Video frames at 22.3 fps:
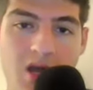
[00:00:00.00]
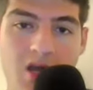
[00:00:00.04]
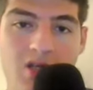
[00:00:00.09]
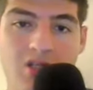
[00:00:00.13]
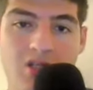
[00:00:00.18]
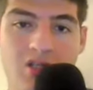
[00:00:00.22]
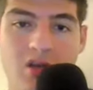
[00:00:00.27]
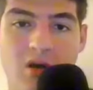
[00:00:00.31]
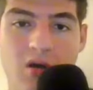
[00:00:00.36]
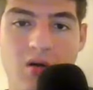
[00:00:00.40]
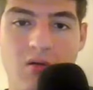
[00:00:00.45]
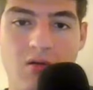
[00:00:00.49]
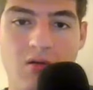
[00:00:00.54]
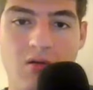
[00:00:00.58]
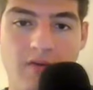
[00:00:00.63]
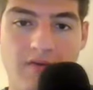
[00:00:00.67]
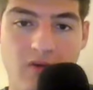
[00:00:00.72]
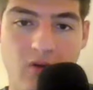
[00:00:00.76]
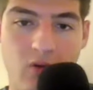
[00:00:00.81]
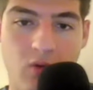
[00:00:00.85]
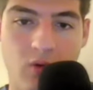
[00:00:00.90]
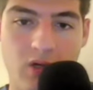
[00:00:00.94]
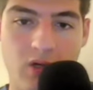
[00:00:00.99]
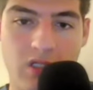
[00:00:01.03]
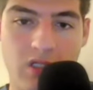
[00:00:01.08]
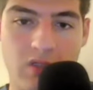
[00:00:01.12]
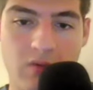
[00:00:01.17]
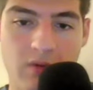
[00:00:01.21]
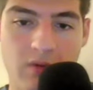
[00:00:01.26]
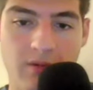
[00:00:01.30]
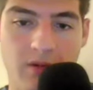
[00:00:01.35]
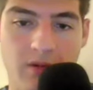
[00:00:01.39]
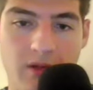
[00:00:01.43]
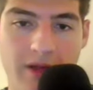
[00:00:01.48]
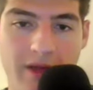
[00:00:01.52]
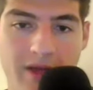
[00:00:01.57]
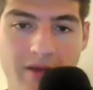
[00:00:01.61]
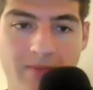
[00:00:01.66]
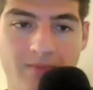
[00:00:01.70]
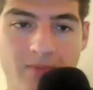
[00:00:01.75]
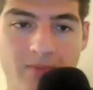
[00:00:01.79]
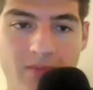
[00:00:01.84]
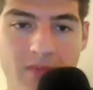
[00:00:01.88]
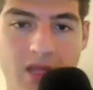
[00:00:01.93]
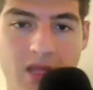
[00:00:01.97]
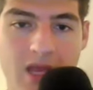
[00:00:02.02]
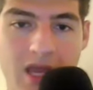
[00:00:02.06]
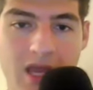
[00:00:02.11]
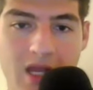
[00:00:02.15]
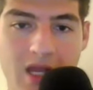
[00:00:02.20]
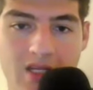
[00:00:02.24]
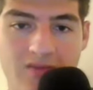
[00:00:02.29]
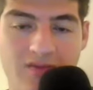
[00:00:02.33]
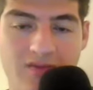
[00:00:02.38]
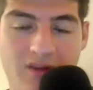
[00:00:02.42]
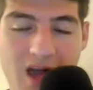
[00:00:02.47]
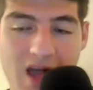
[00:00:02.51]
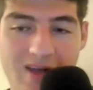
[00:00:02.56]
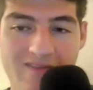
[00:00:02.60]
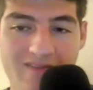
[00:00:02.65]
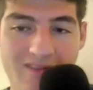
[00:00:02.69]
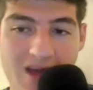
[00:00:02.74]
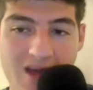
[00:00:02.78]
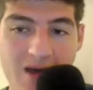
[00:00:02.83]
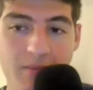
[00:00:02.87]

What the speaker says: So, of course, we play h5.